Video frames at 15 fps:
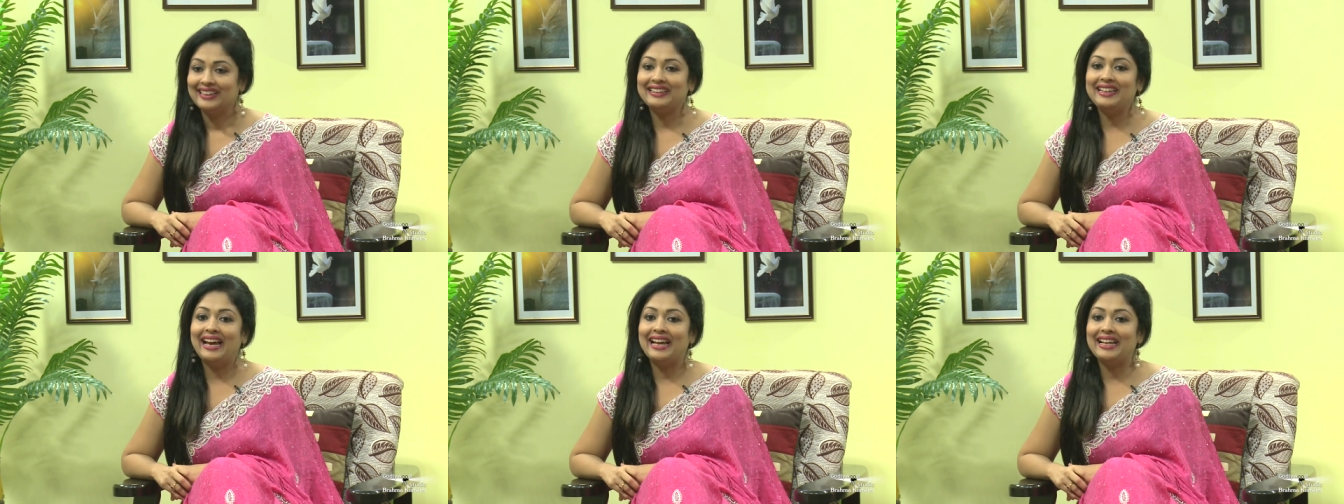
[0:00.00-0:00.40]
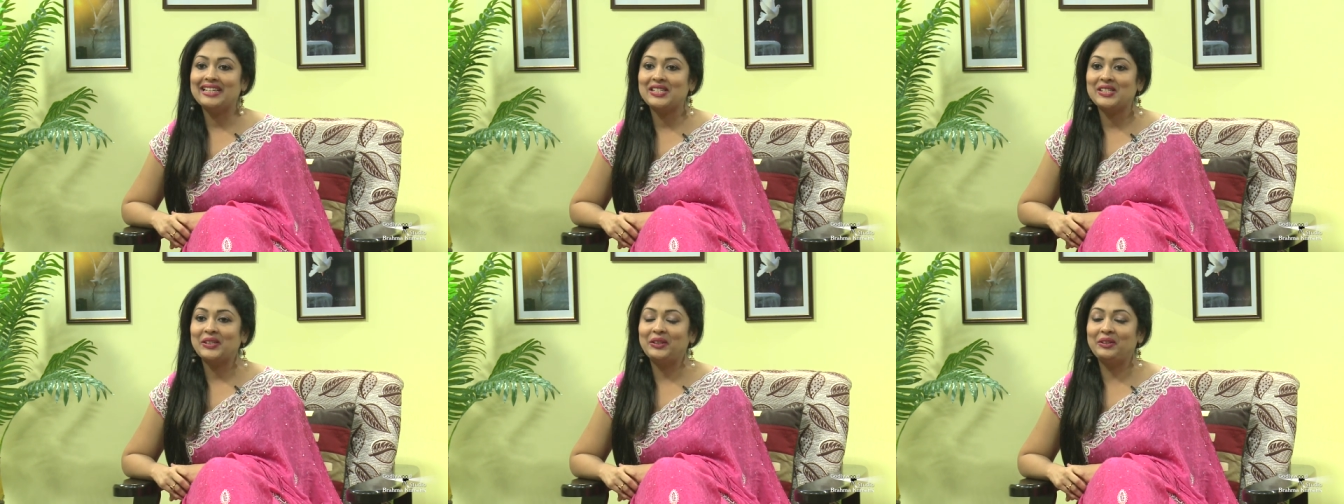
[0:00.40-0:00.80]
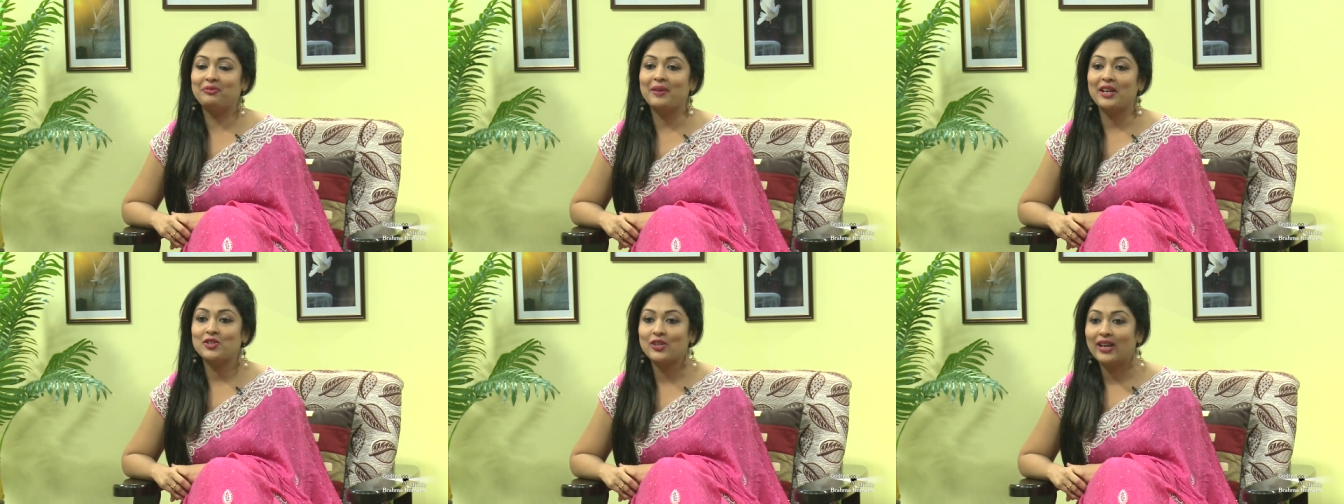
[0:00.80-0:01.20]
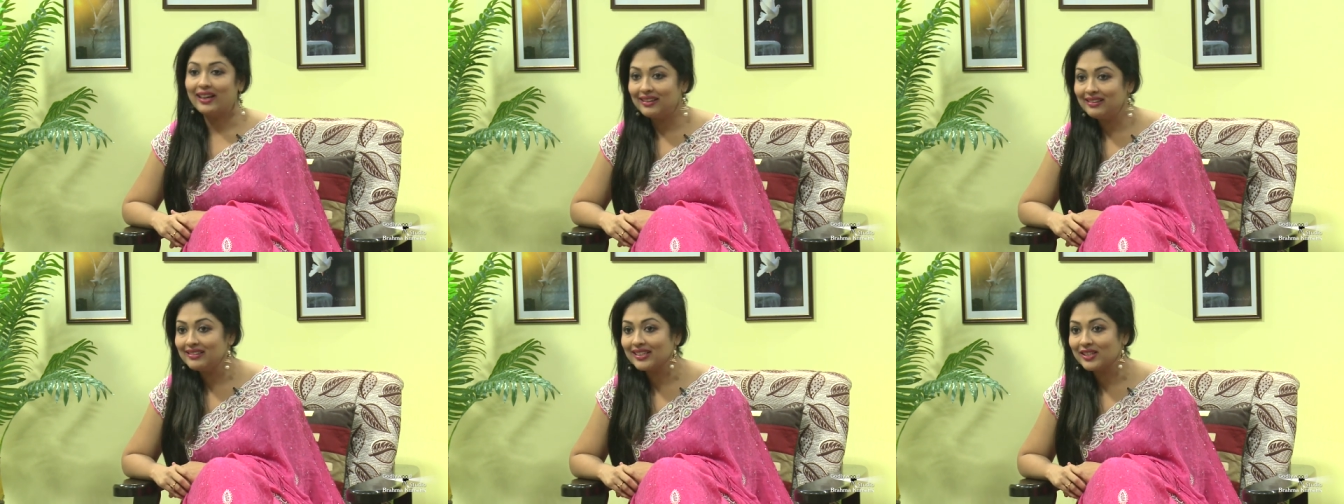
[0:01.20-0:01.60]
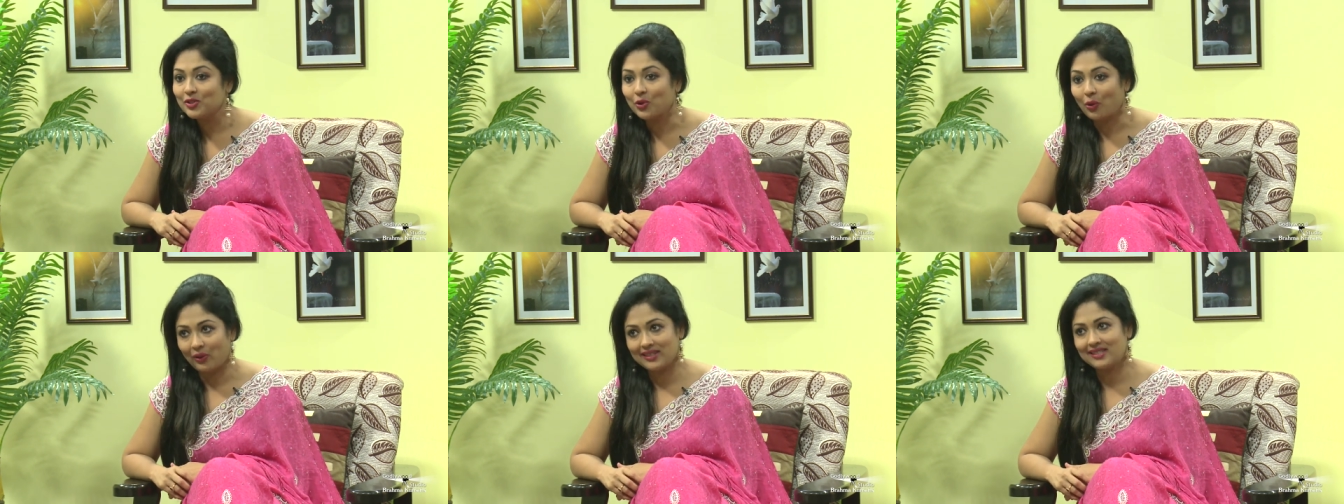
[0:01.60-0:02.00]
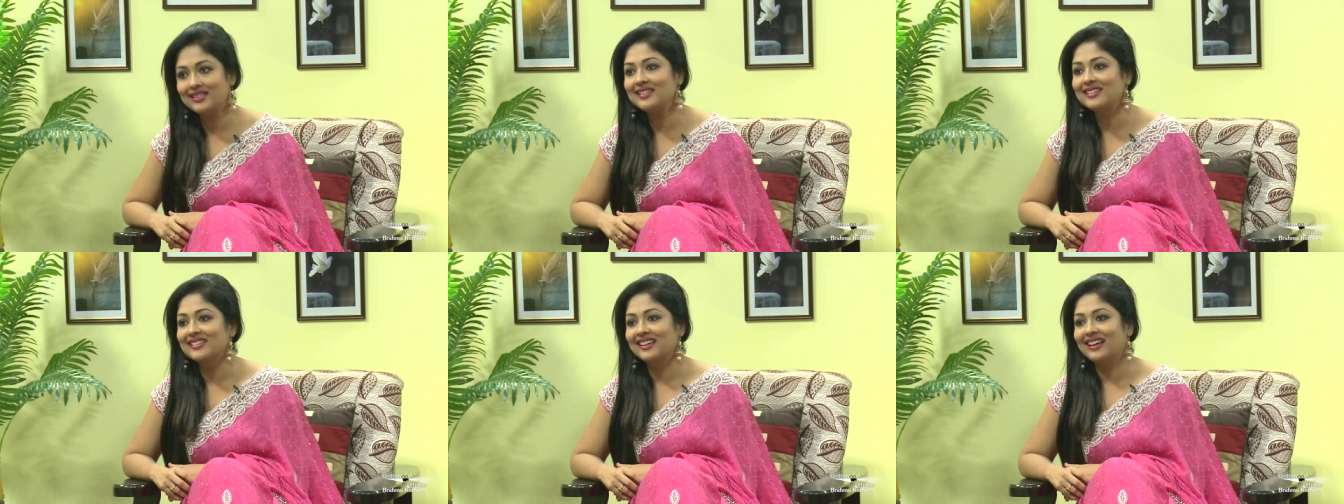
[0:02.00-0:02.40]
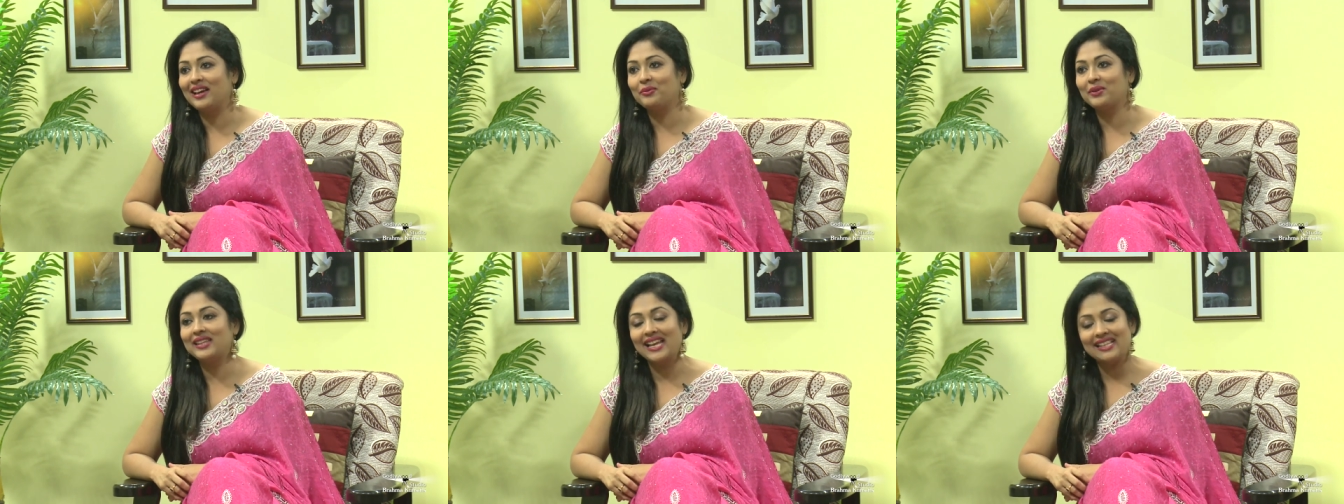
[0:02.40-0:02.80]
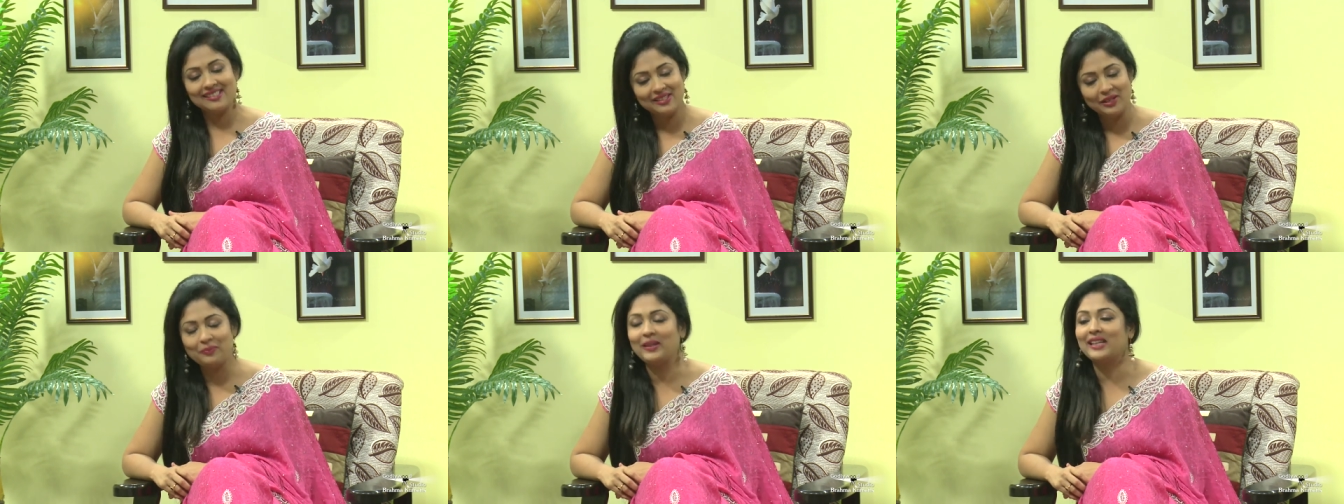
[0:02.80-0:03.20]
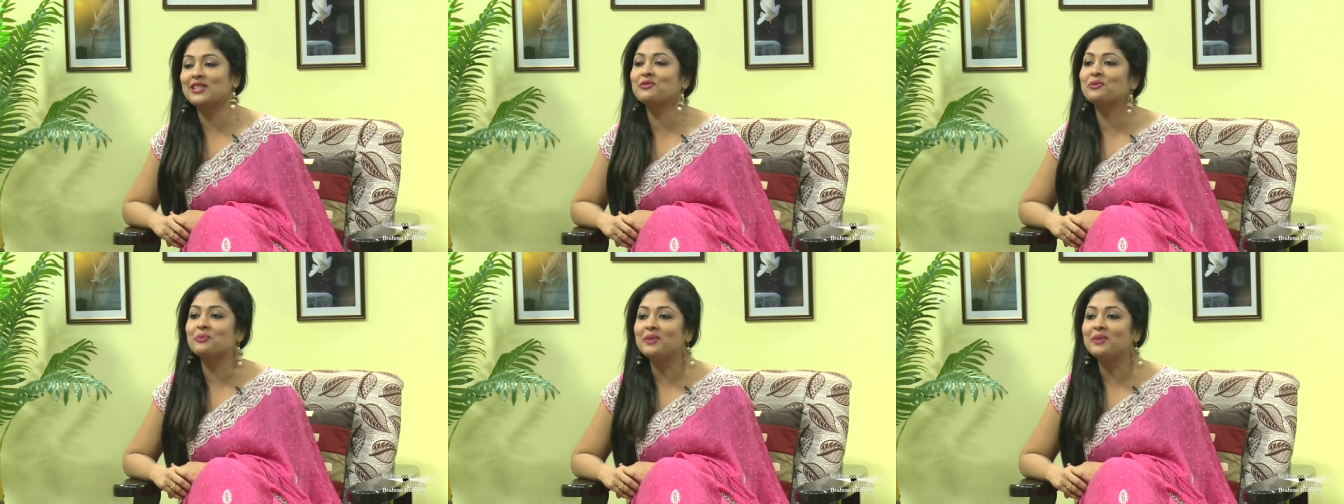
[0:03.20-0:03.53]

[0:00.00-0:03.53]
that if my child enjoys it, I mean, that's the place for